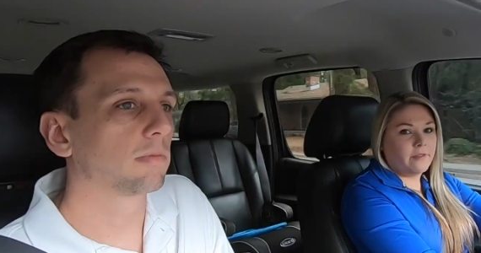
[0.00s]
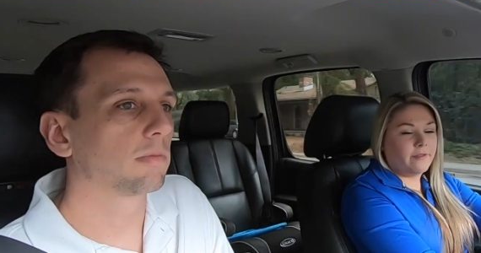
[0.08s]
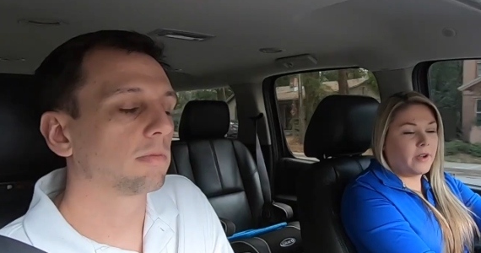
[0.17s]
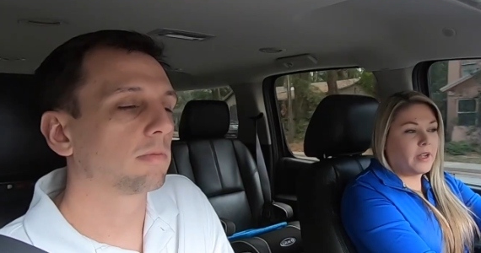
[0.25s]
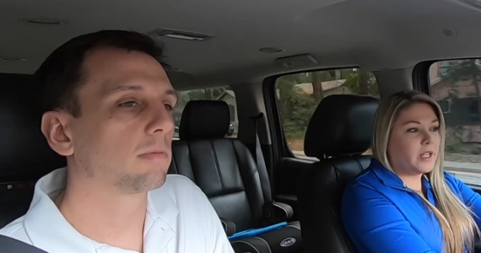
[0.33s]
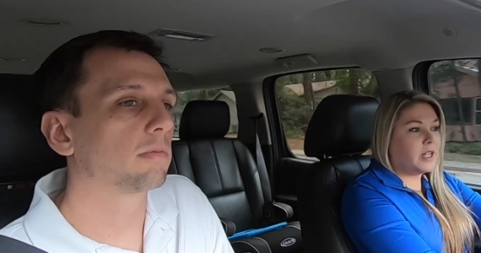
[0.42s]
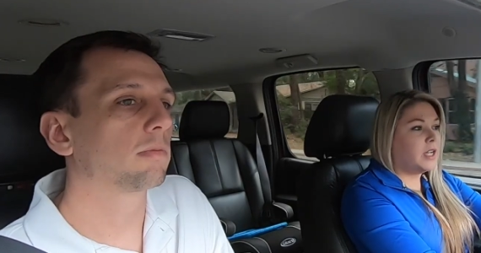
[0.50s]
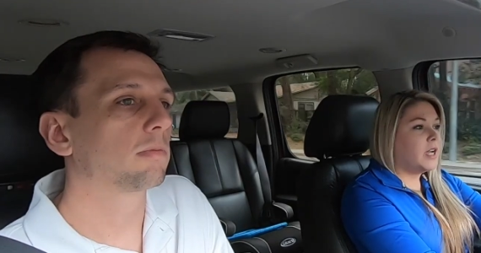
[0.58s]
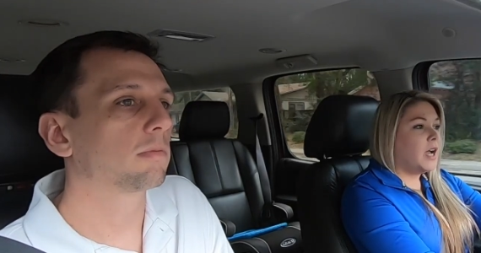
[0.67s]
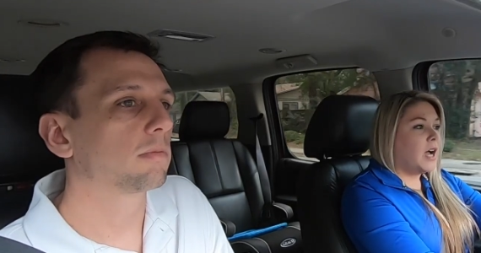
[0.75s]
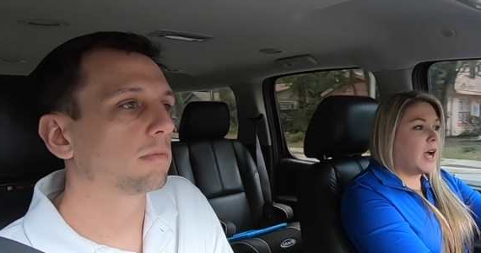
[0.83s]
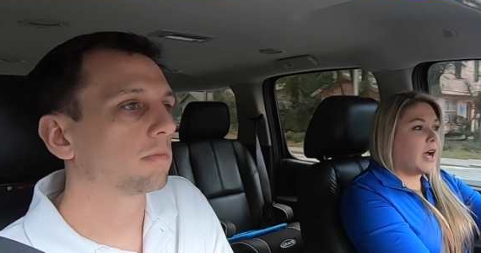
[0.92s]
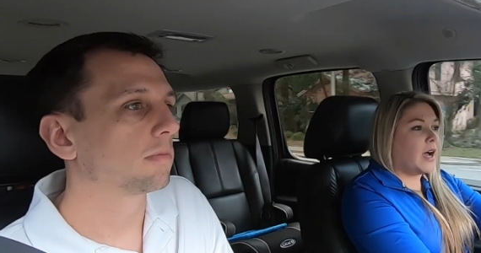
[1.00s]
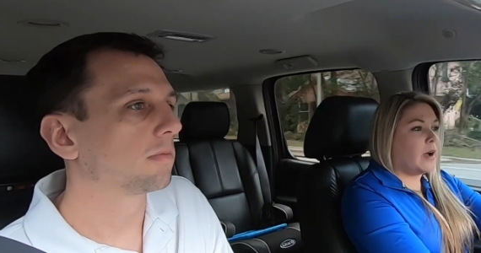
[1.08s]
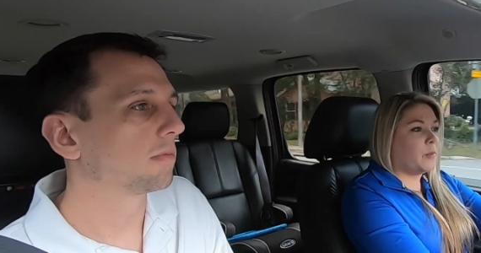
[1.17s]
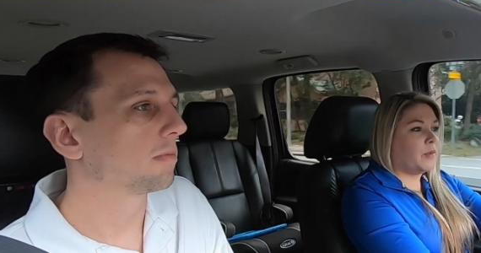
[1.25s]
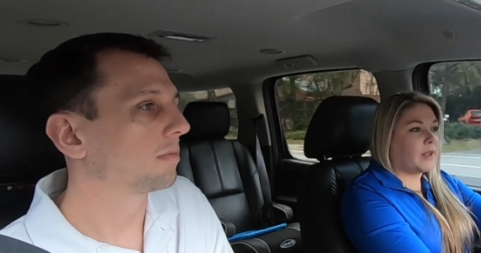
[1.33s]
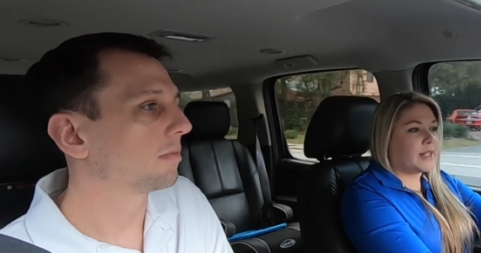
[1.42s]
Speaker 1: of fun. Um,
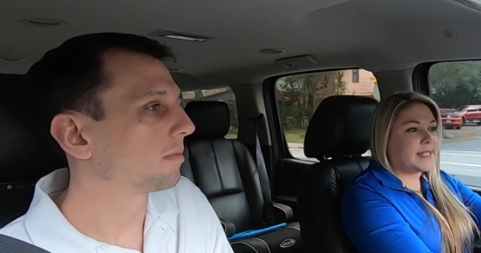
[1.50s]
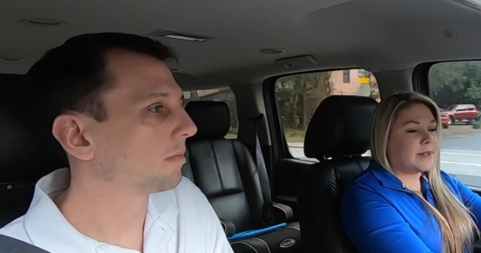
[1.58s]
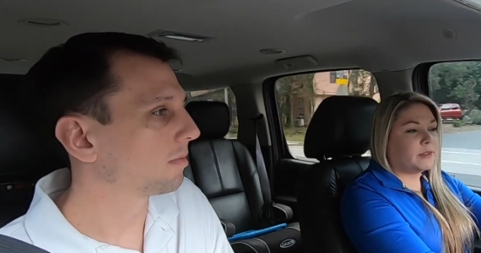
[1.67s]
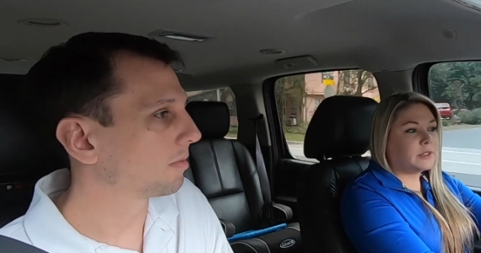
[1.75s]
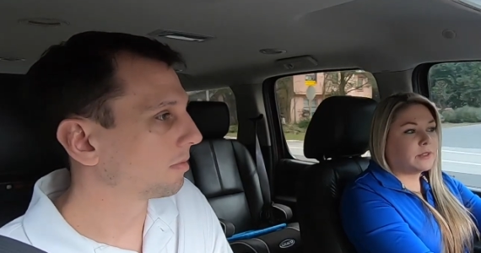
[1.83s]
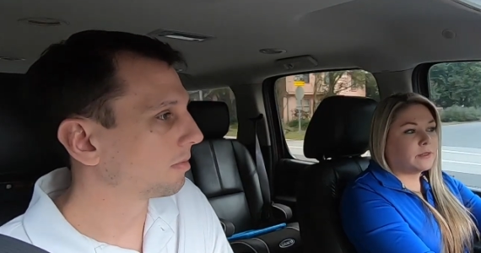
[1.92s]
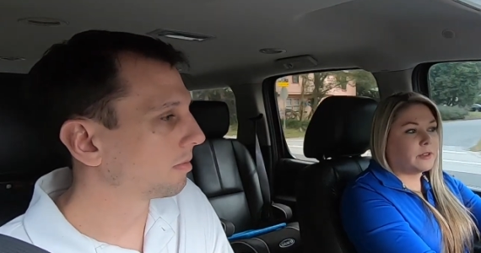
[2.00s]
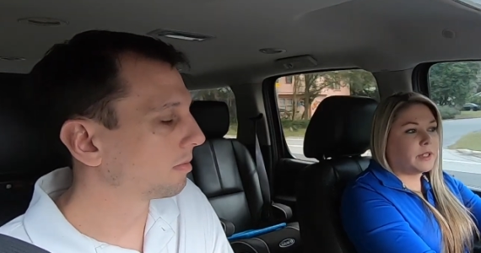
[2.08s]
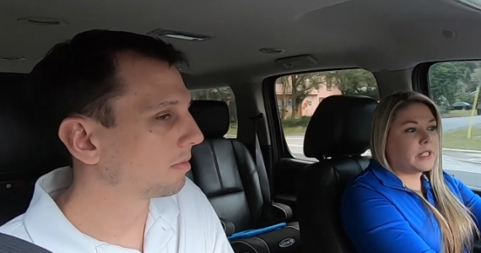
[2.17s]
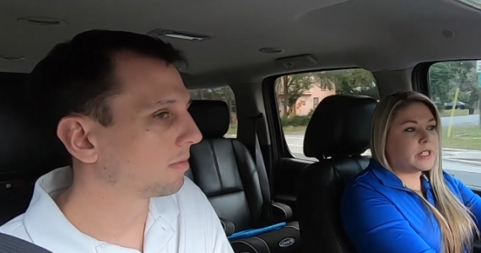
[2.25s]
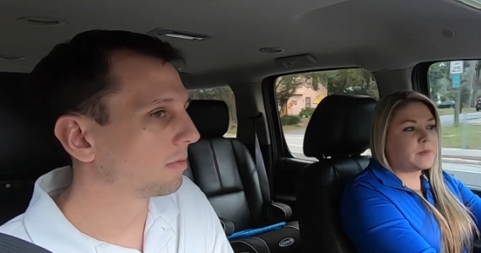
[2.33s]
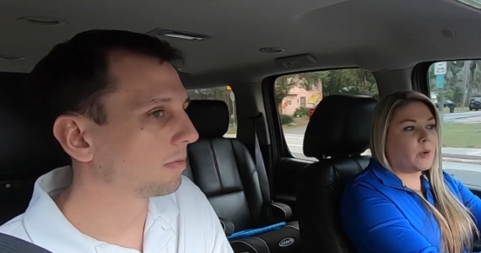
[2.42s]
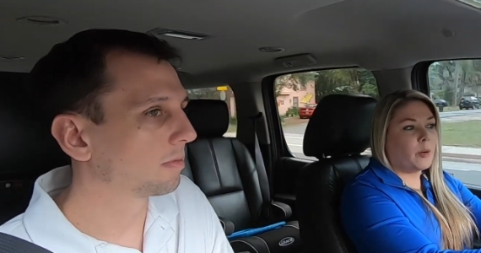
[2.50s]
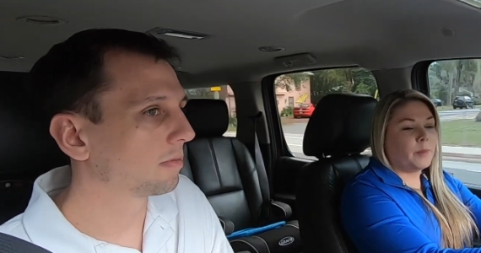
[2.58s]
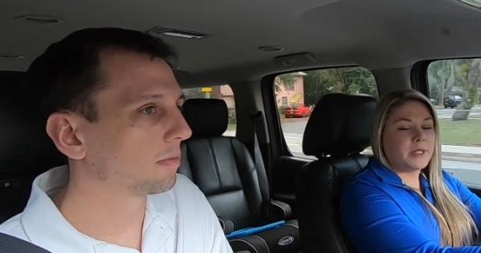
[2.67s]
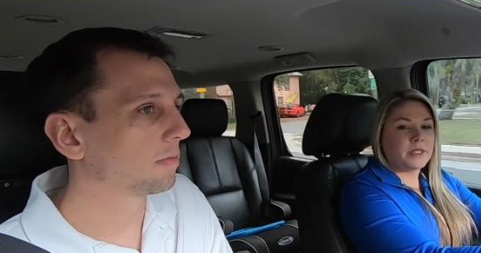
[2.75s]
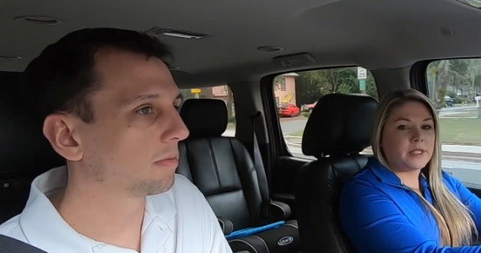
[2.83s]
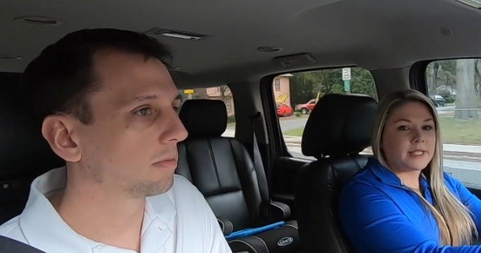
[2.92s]
we've got several different small
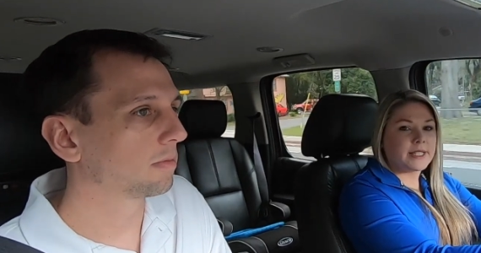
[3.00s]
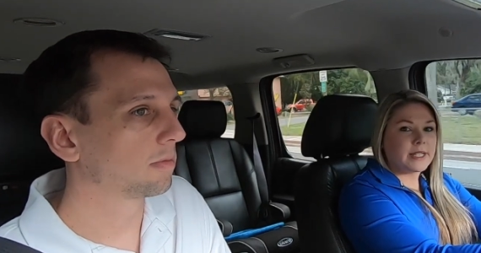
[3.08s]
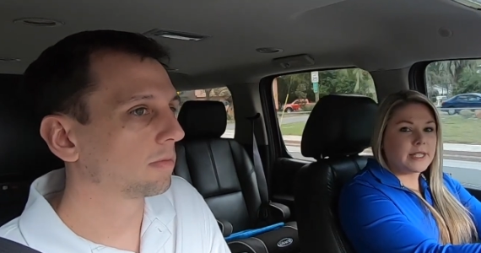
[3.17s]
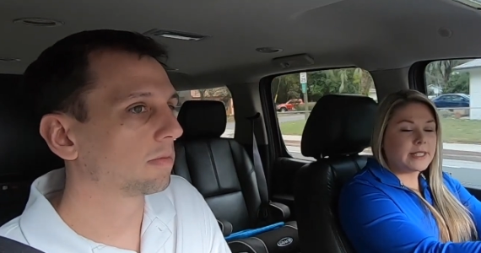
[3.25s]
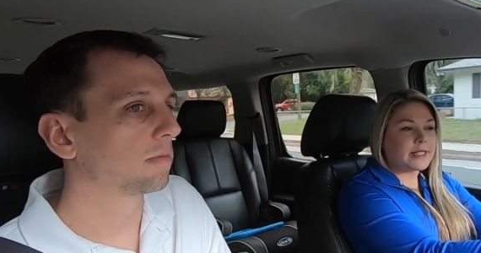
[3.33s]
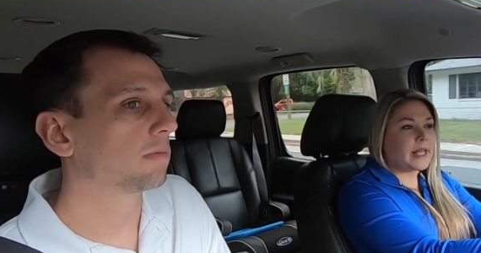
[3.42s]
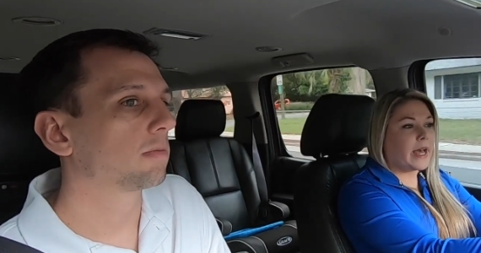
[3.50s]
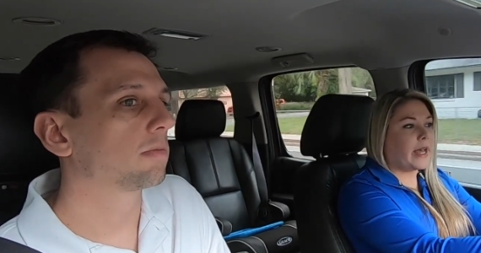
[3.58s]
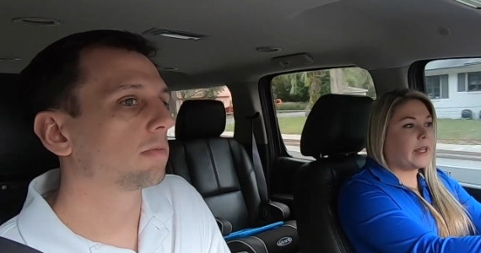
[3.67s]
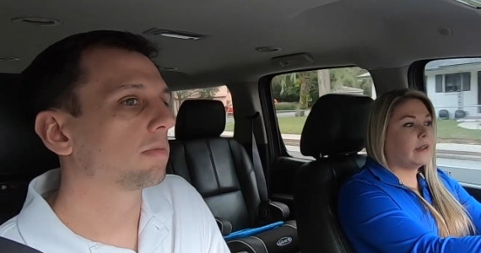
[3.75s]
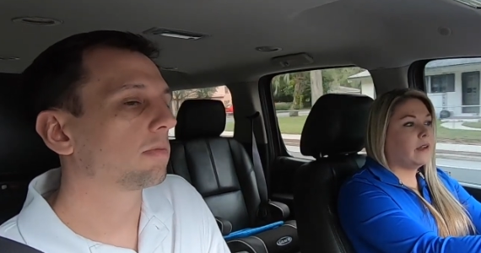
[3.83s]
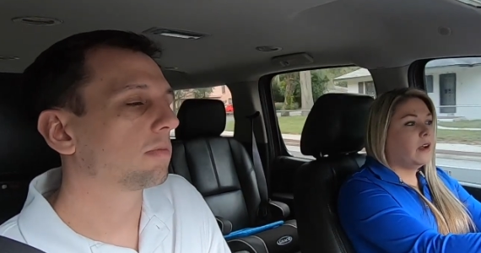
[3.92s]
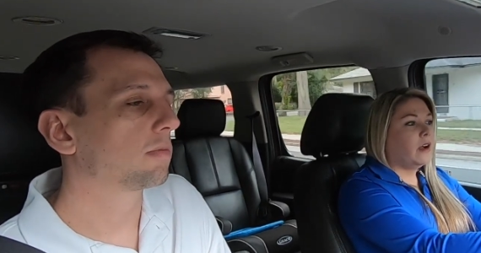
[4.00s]
businesses that